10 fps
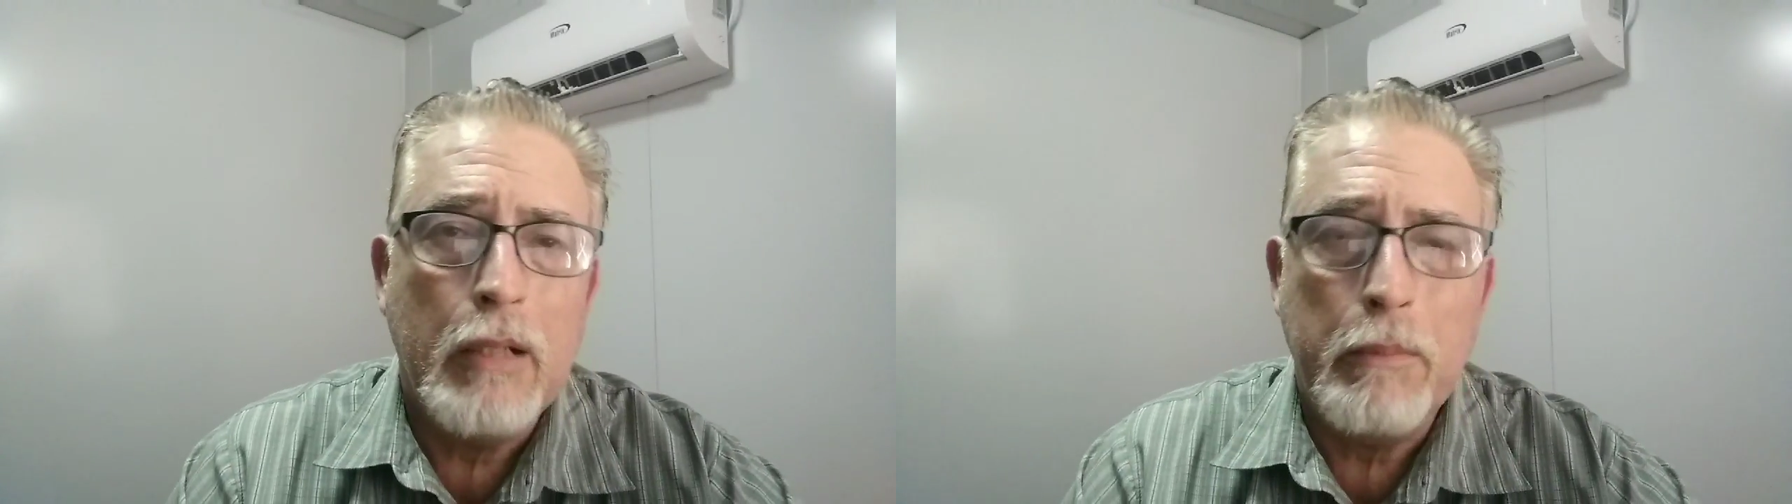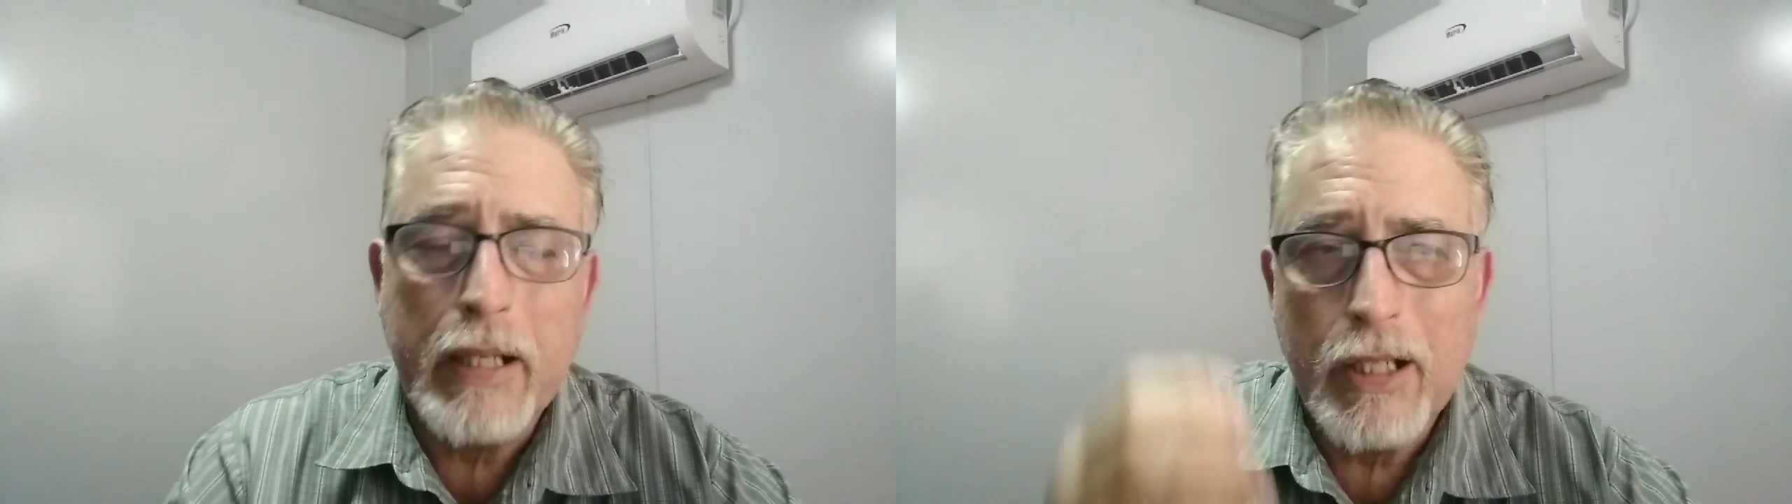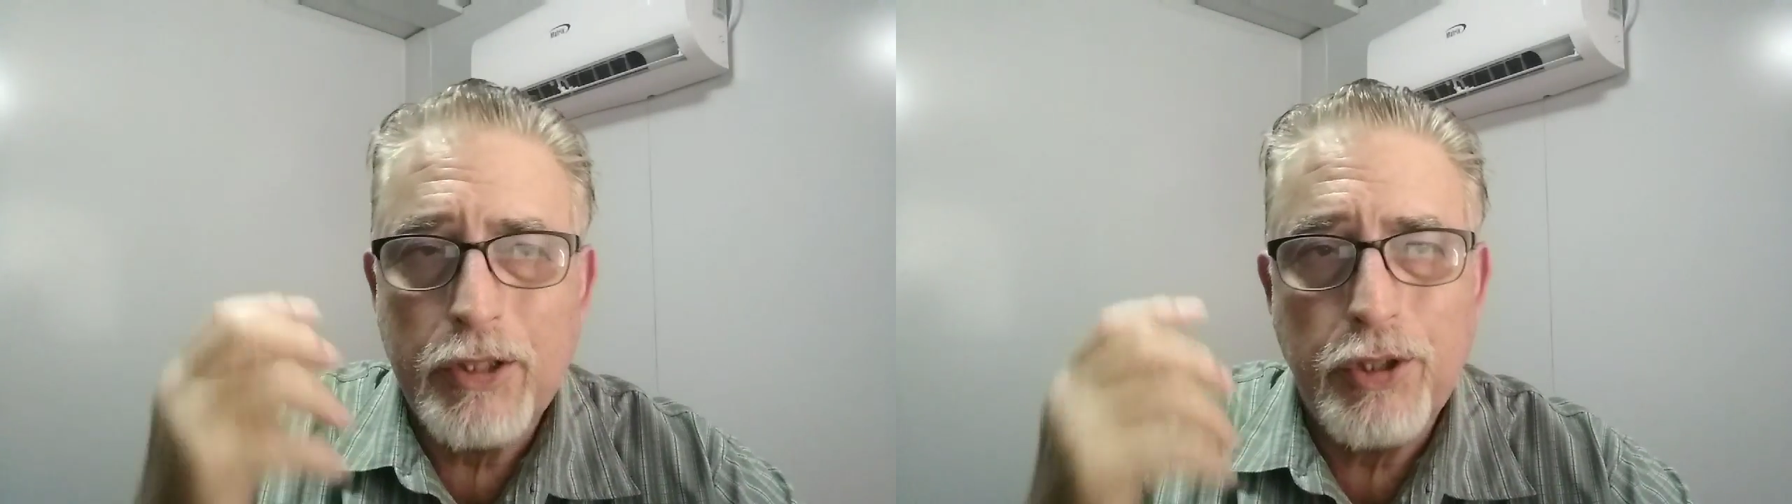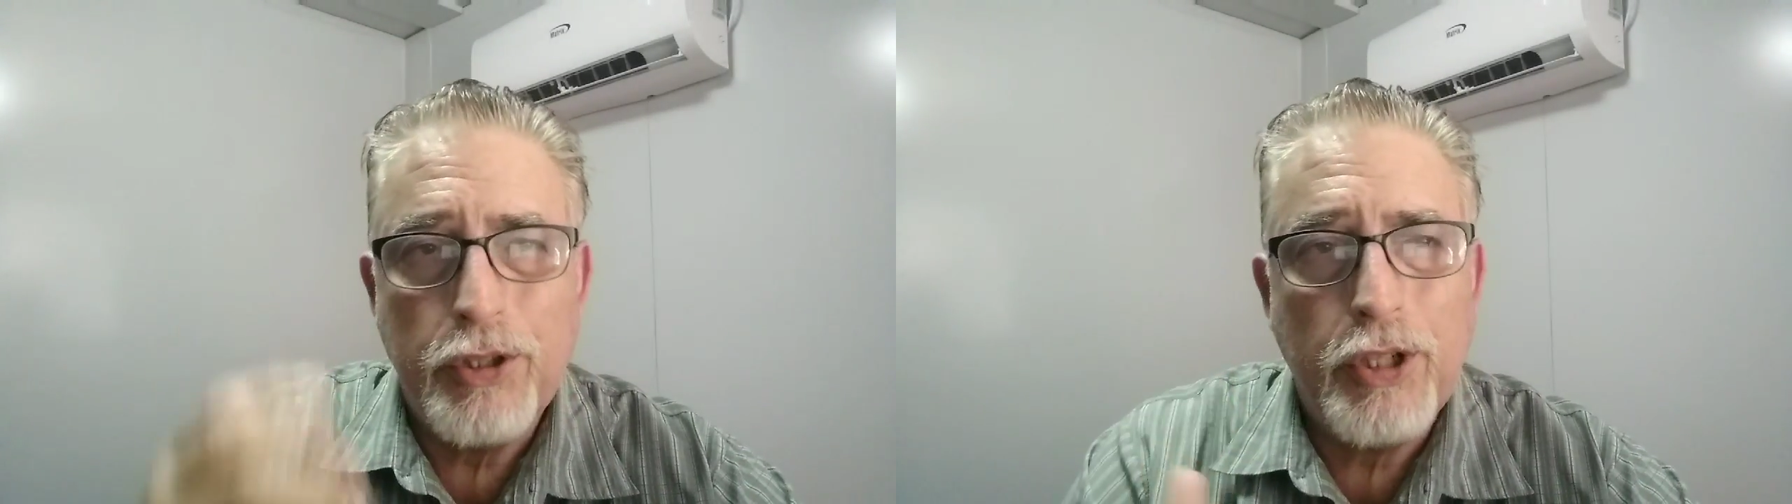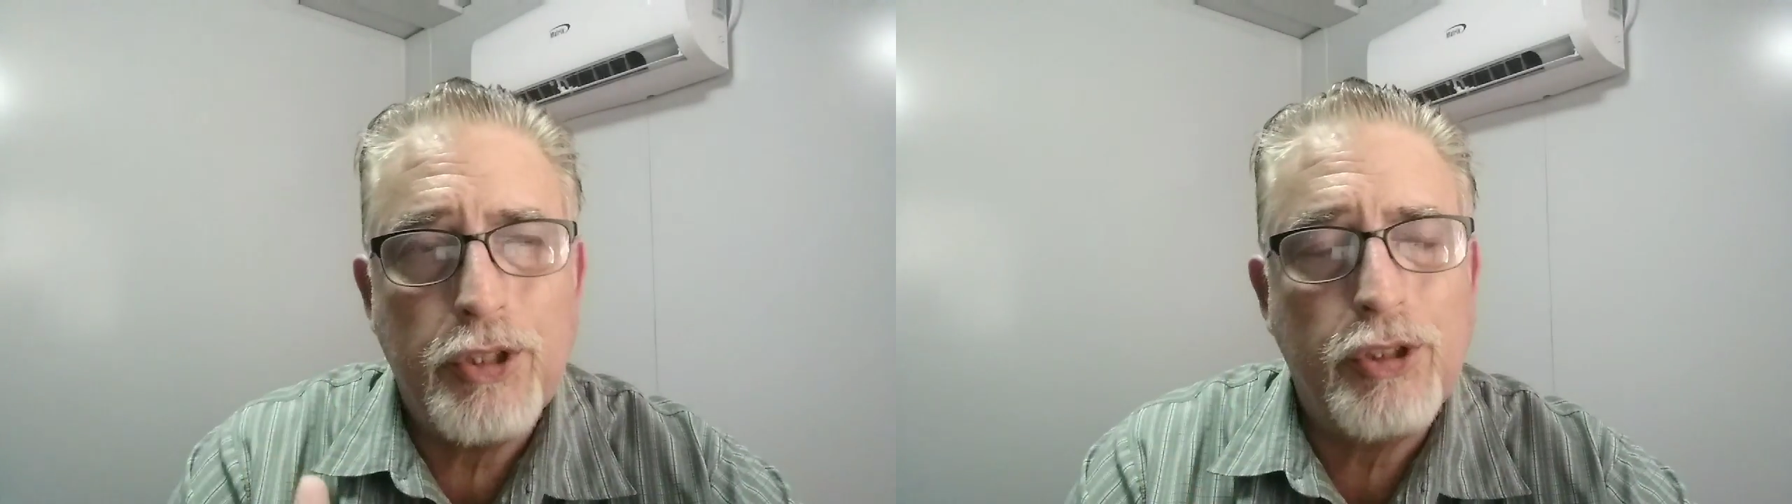because you're
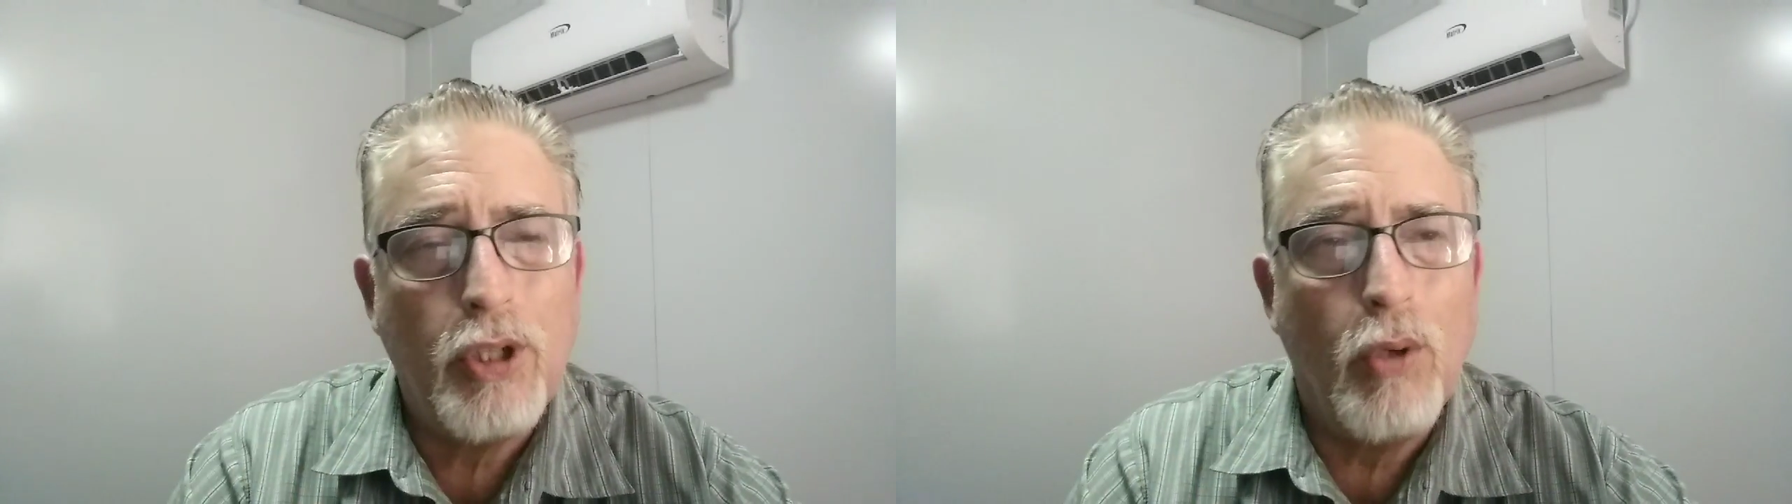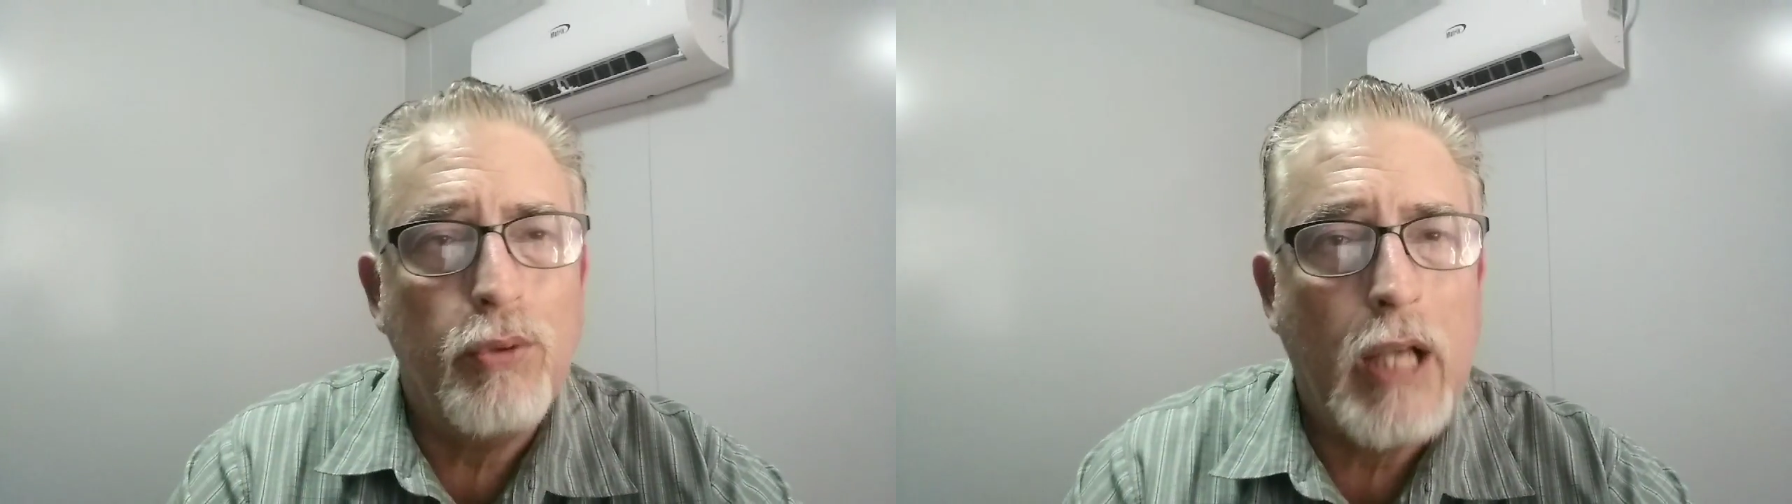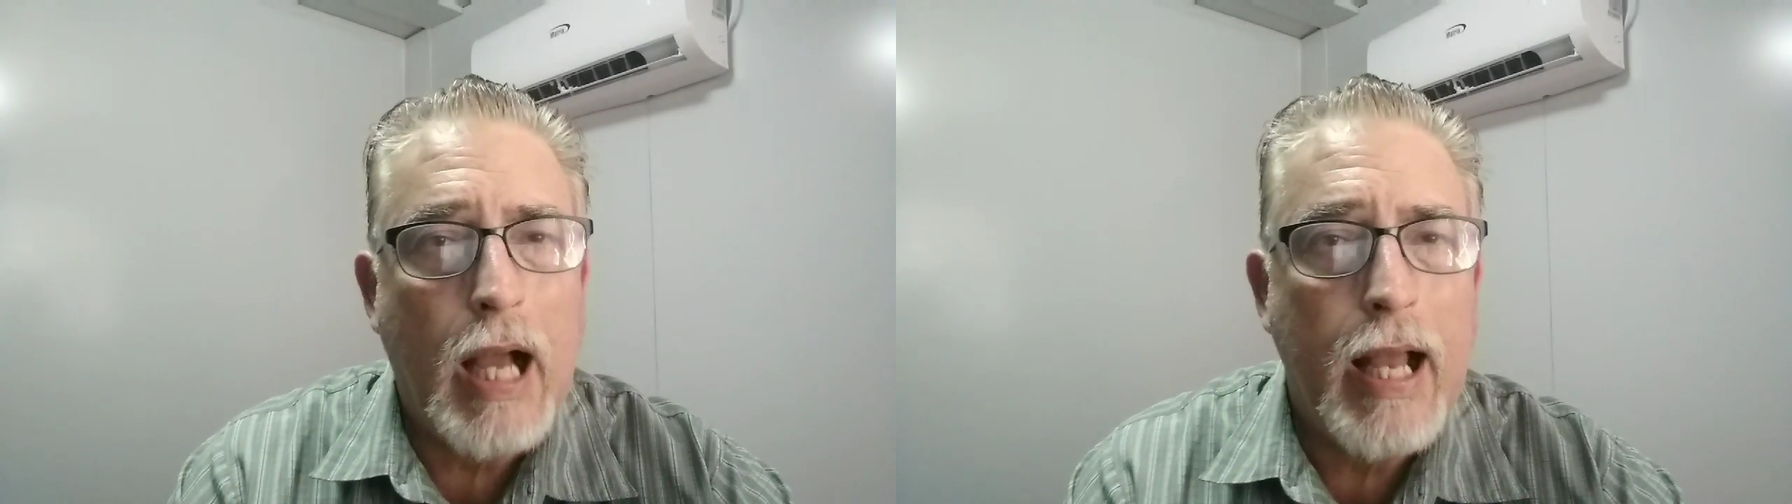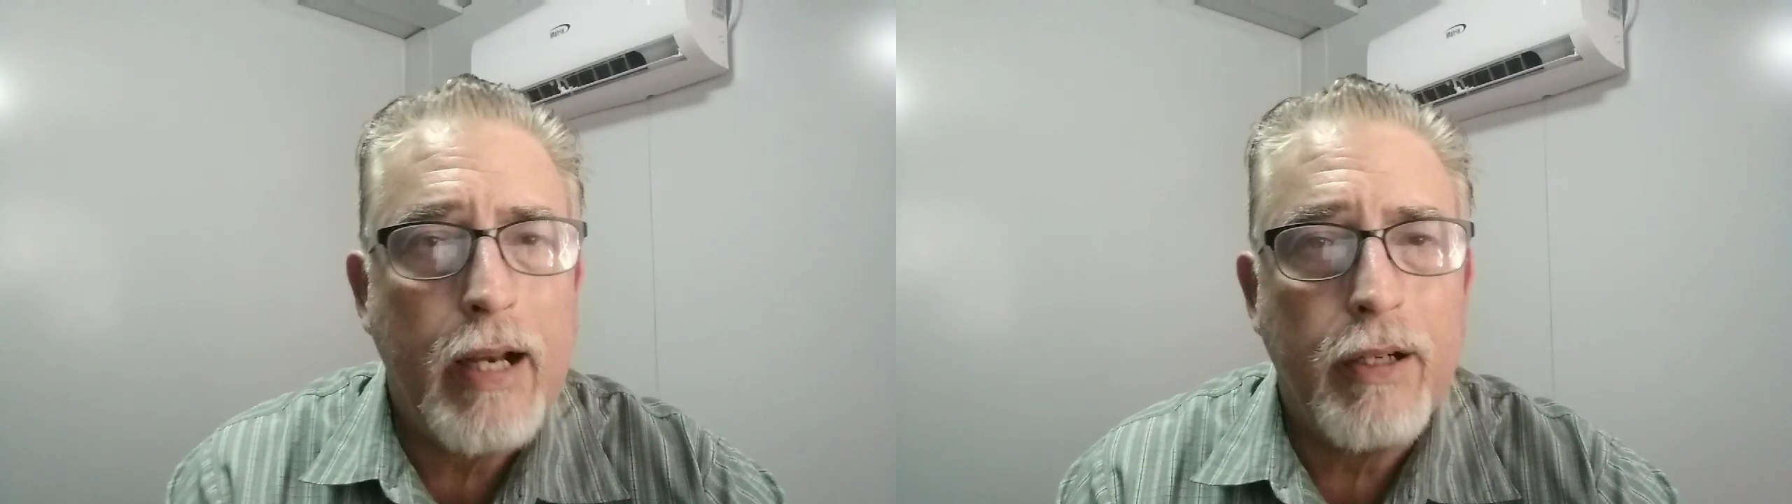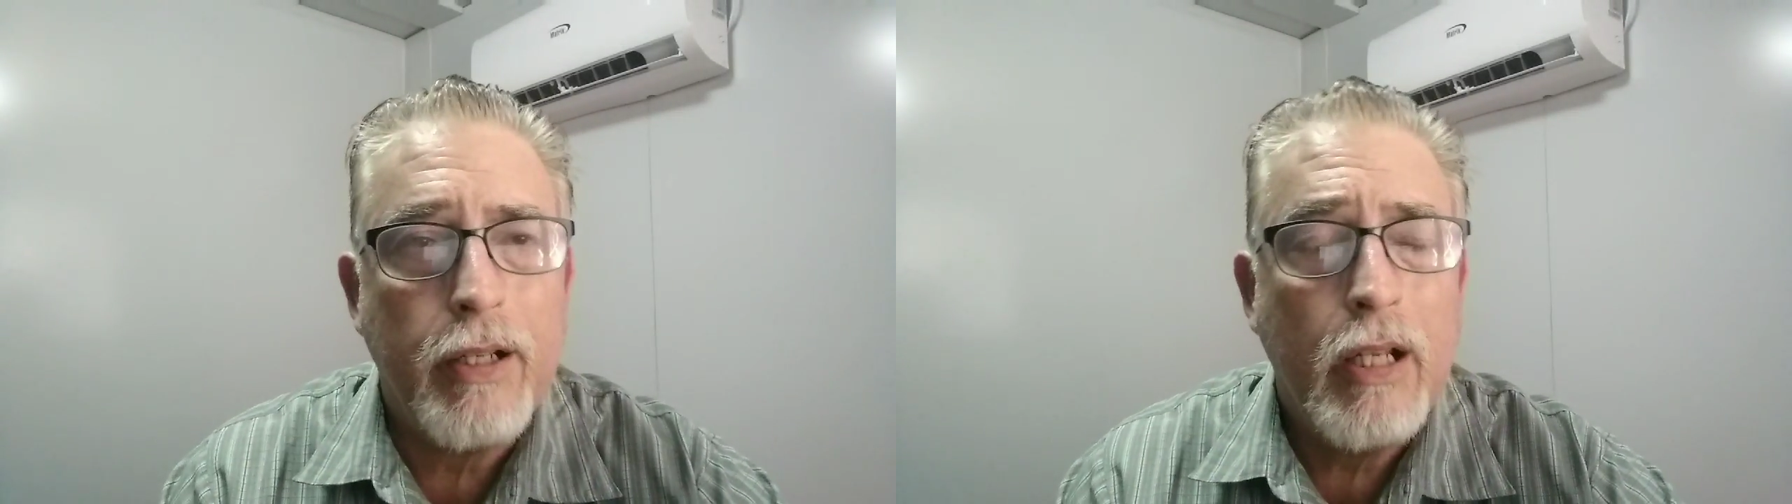just so
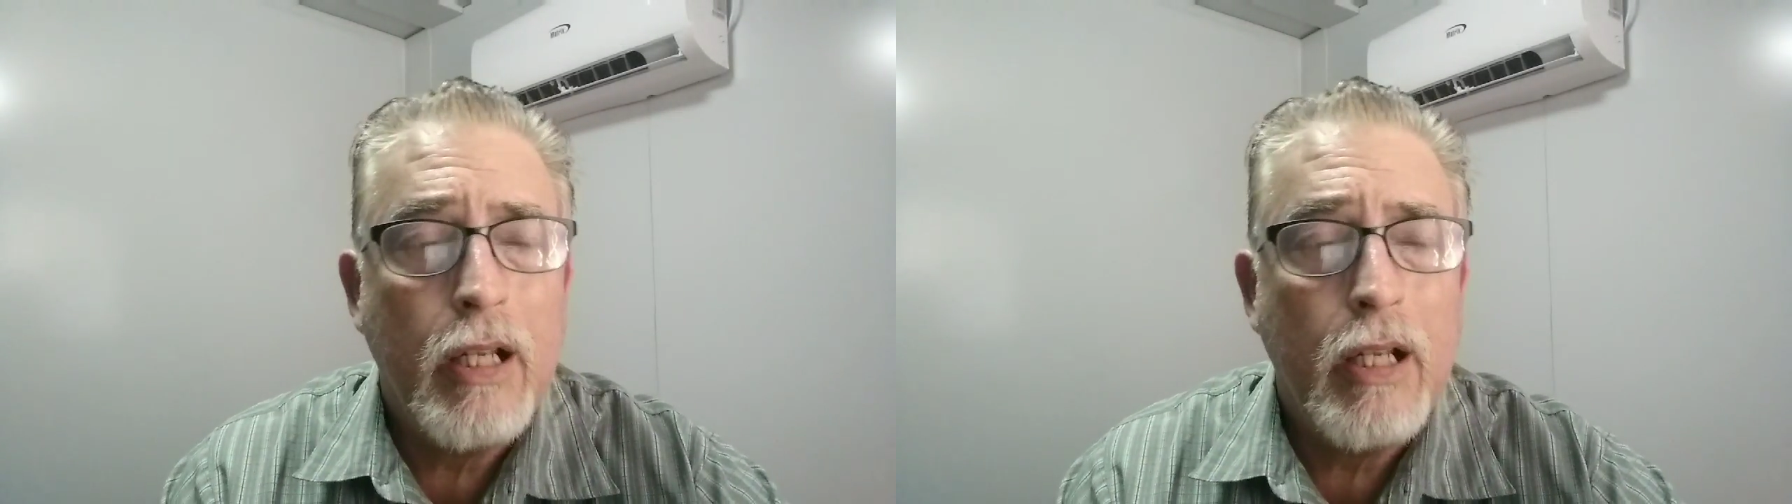tired,